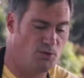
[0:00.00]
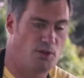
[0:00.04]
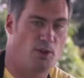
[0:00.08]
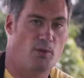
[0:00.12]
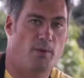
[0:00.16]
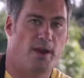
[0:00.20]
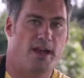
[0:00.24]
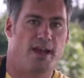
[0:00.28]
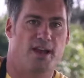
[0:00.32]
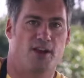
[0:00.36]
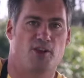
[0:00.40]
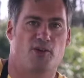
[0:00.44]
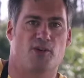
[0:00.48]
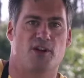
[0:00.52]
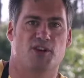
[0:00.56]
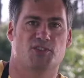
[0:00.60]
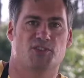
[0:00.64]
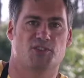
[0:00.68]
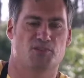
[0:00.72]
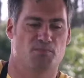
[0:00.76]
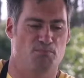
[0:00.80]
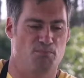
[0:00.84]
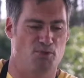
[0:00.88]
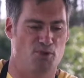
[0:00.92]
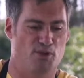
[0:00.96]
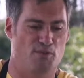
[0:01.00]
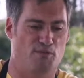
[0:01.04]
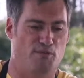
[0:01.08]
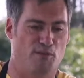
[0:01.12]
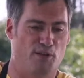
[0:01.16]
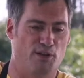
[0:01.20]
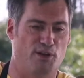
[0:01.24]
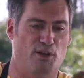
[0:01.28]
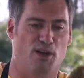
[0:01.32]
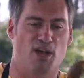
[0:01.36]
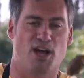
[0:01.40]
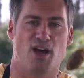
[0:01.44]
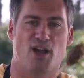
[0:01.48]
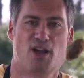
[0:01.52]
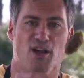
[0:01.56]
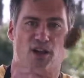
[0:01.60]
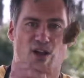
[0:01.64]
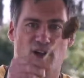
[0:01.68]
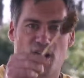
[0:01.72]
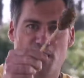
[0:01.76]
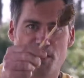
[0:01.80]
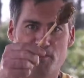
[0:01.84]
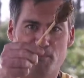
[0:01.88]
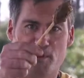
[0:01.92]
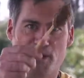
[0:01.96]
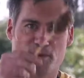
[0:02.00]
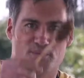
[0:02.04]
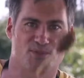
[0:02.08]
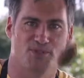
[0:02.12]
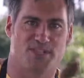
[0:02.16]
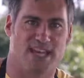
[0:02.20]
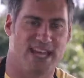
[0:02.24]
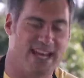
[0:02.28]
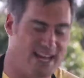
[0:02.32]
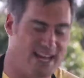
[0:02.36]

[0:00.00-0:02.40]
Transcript: all the way across. Beautiful little lollipops to